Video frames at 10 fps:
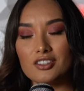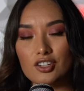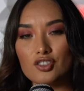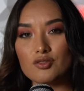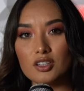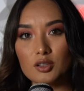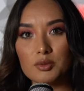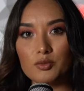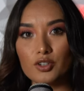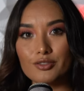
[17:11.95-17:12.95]
tell she was a little
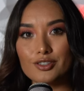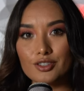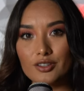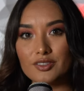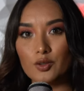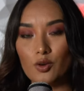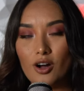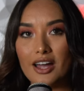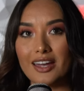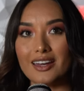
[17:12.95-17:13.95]
bit more reserved and
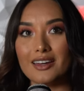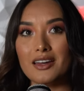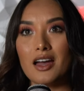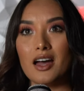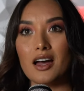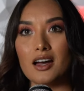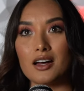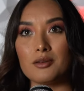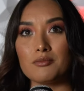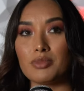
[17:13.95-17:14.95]
quiet,
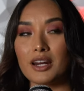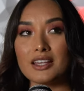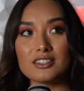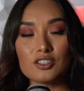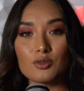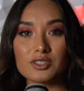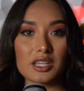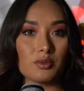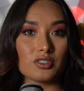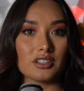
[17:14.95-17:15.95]
but I still was
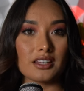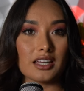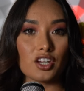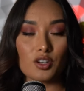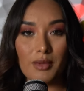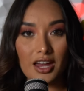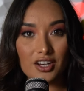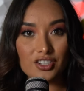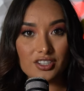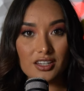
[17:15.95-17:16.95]
able to, like, you know,
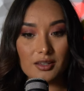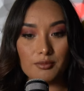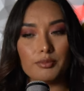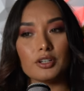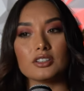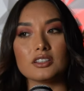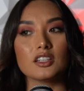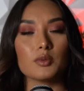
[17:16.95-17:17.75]
manage to build a little